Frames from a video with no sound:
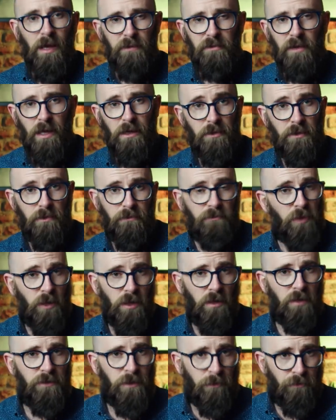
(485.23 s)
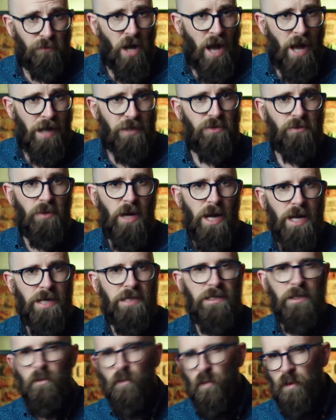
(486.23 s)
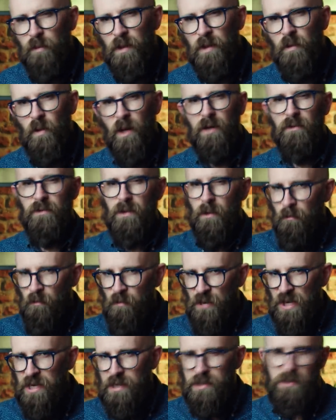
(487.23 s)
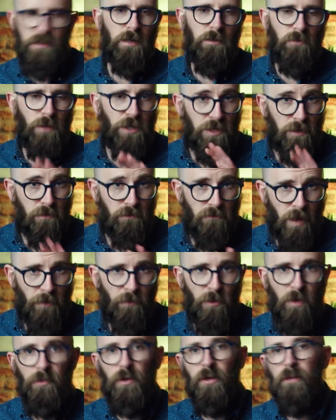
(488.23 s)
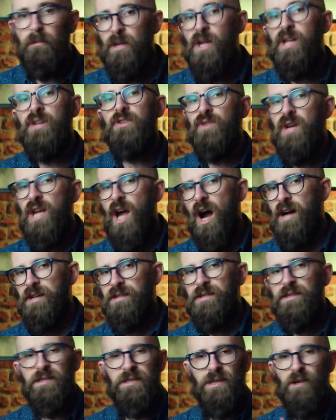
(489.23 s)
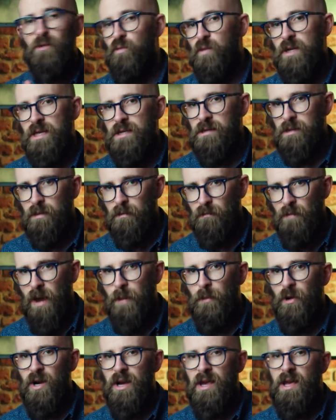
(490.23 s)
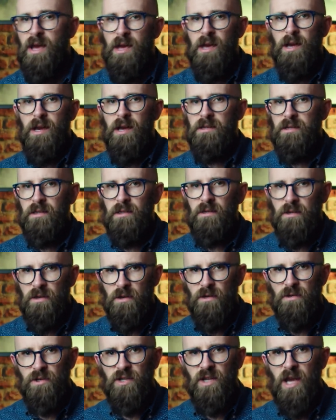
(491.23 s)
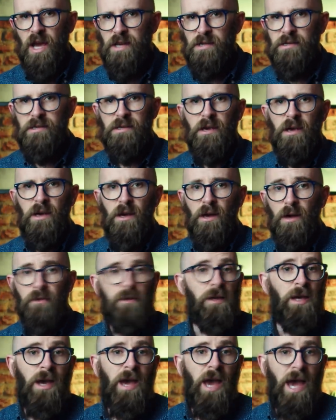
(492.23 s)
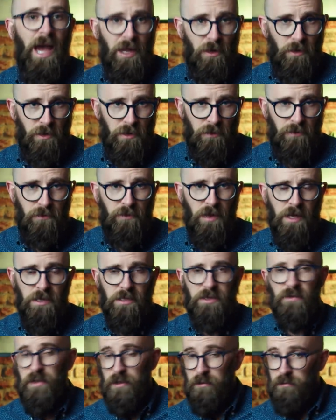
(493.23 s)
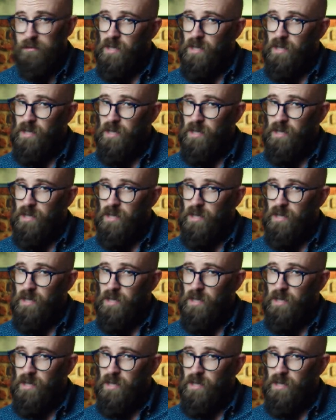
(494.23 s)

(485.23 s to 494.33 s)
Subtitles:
If they could pull off the brash raid, it would be one of the biggest and most memorable military heists in recent memory, and a huge case of egg on the face for the